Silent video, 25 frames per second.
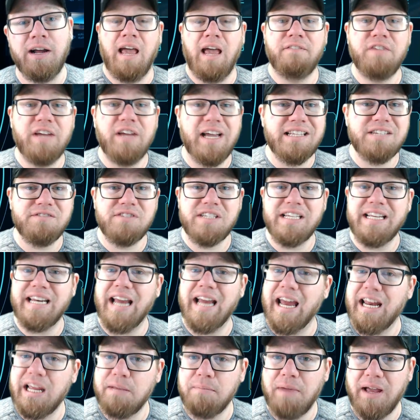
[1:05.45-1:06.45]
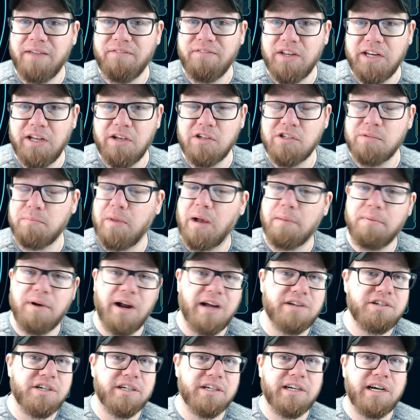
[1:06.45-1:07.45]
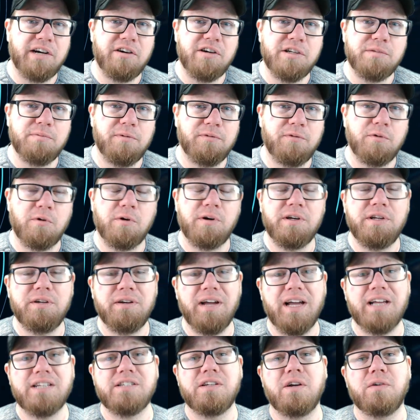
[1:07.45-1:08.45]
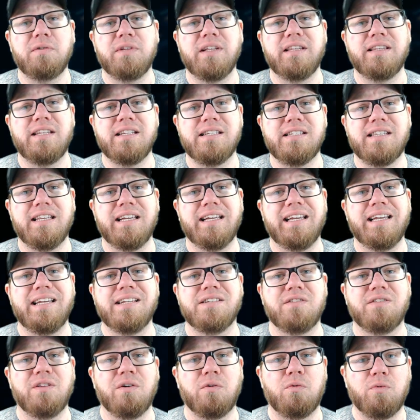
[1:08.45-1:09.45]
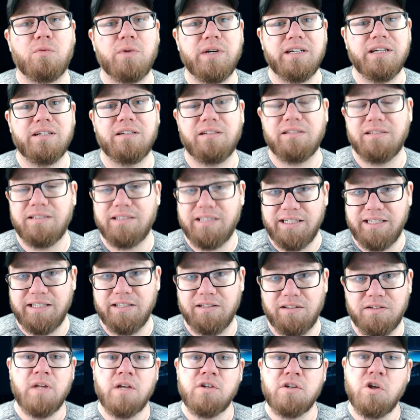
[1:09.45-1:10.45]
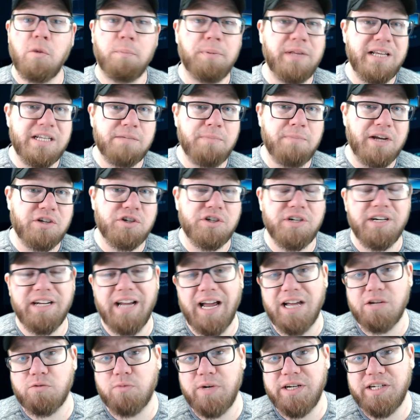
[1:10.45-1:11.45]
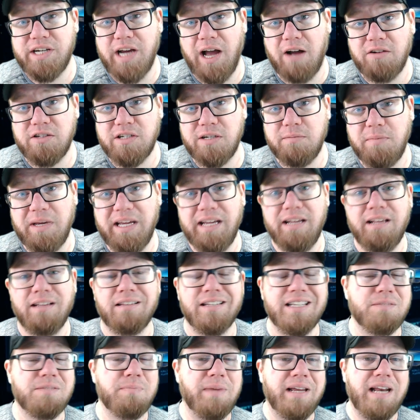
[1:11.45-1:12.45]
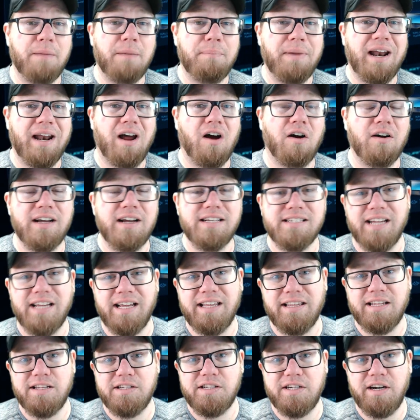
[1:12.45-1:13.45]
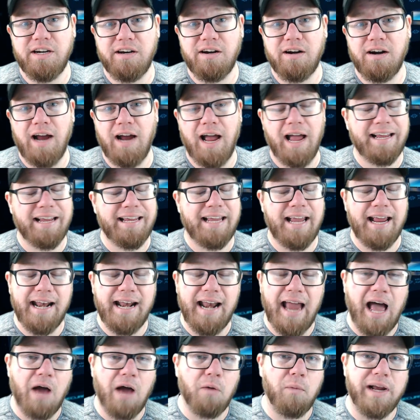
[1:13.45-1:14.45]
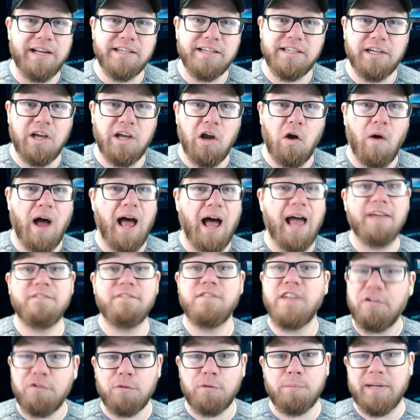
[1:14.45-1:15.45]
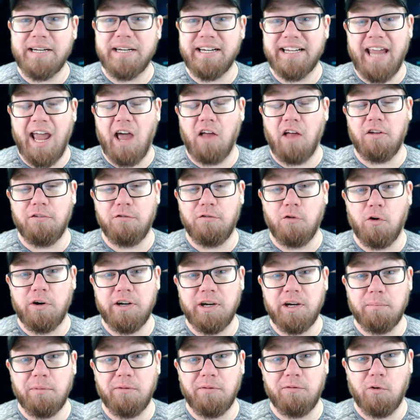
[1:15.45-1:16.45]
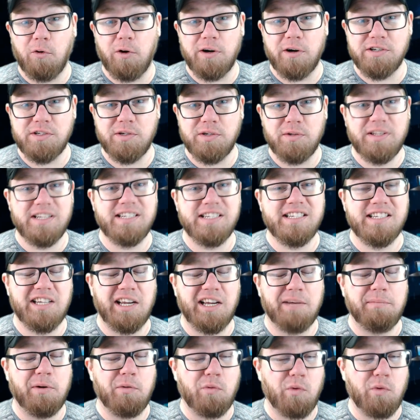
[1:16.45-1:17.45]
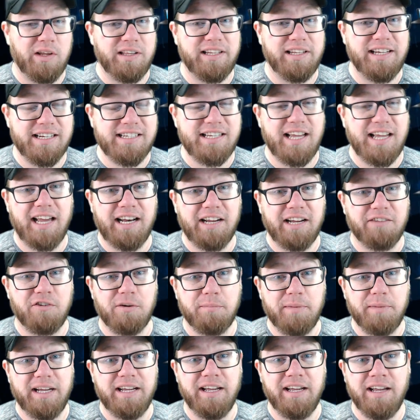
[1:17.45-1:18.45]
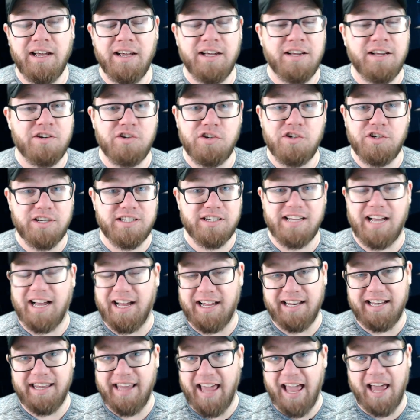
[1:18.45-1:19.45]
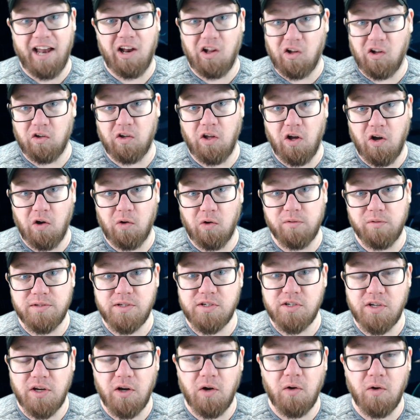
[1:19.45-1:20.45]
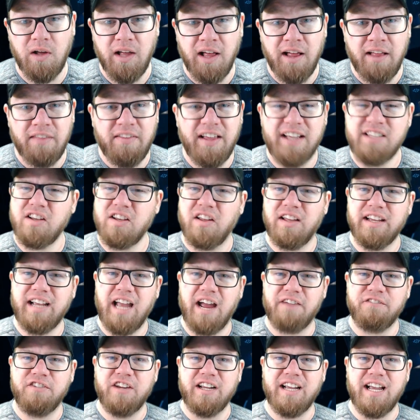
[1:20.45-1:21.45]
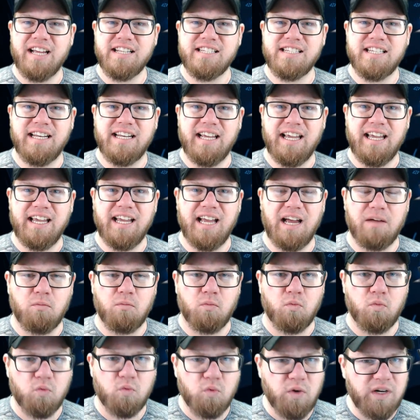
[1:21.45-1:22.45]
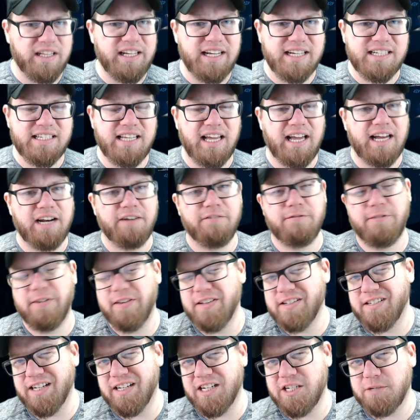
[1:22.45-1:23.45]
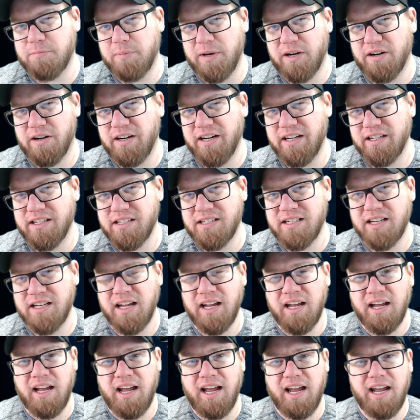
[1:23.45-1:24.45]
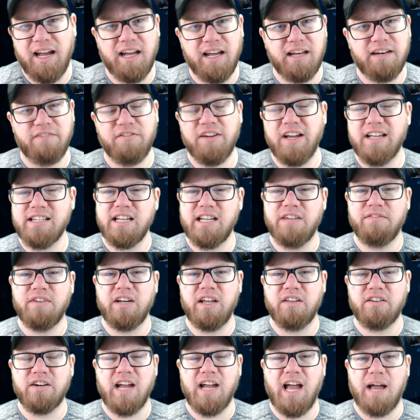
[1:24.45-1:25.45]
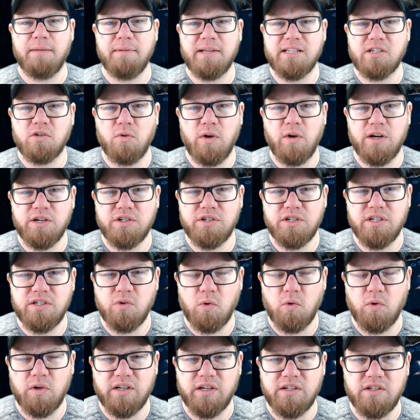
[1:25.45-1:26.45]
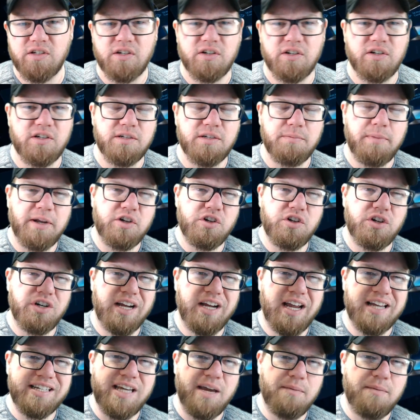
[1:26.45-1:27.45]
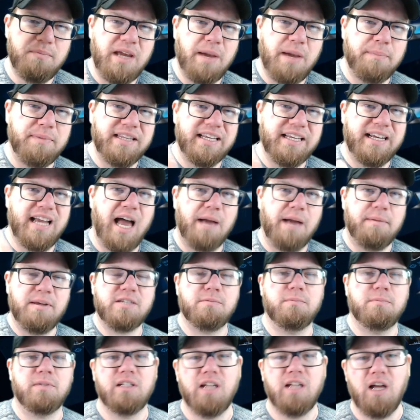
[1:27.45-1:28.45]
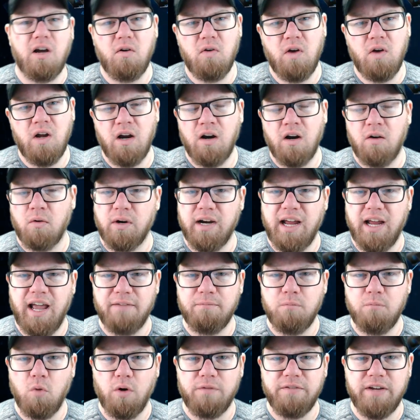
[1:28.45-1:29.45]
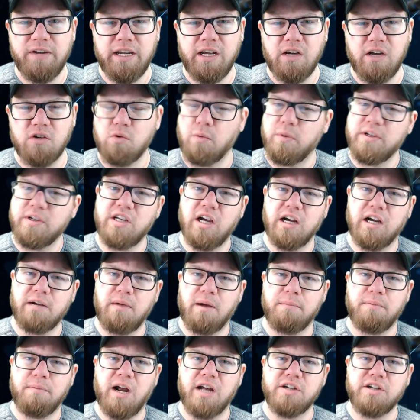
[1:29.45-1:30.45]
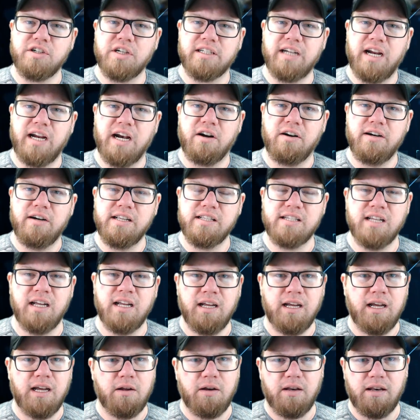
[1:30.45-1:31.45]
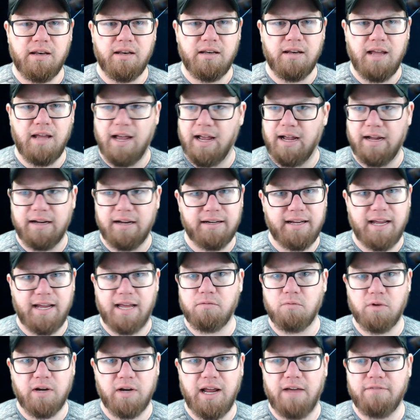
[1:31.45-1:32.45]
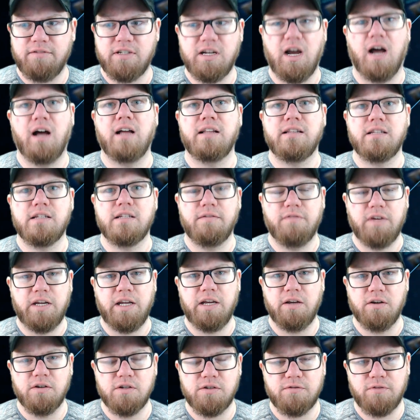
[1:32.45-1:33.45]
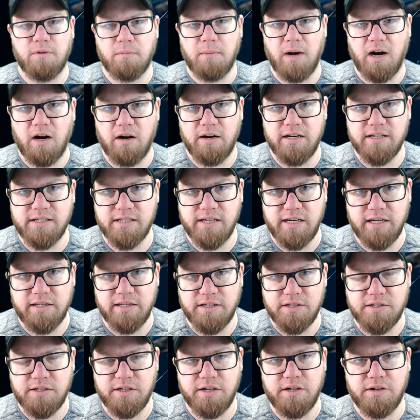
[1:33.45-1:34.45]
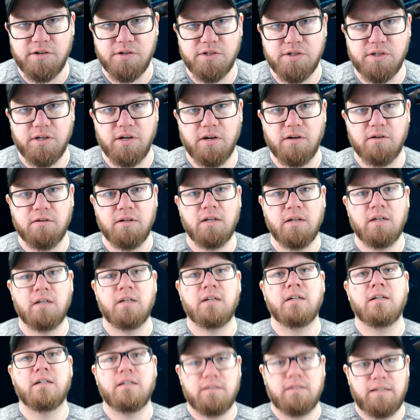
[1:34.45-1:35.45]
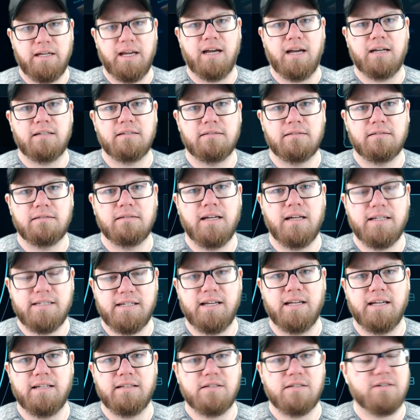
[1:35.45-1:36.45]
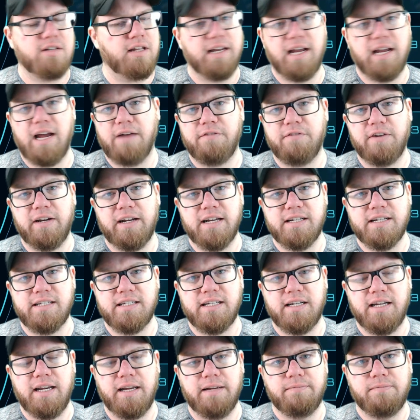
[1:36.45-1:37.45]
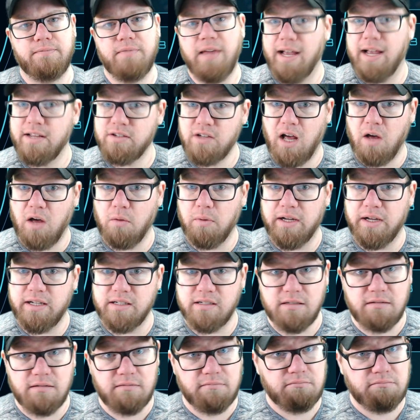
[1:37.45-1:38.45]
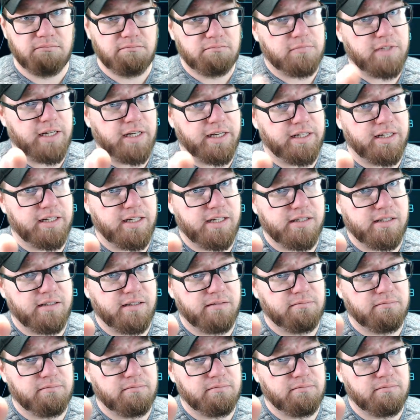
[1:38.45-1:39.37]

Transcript: If you guys have seen any of my videos about Project Ares before, you guys know that this thing is the real deal. So please make sure you guys reach out to me. Let's meet up at RSA this year. I cannot wait to go. I have never been to California before, so this is going to be really exciting for me just on that alone. So that's all I got for you guys today. I'm really excited excited for this experience. And if you guys have any other comments, questions, or concerns, make sure you guys hit me up in the comments below. We're going to have more videos where we talk about Project Ares. And again, we're going to have tons of videos from RSA this year. So yeah, that's it. That's all I got for you guys today. As always, take it easy.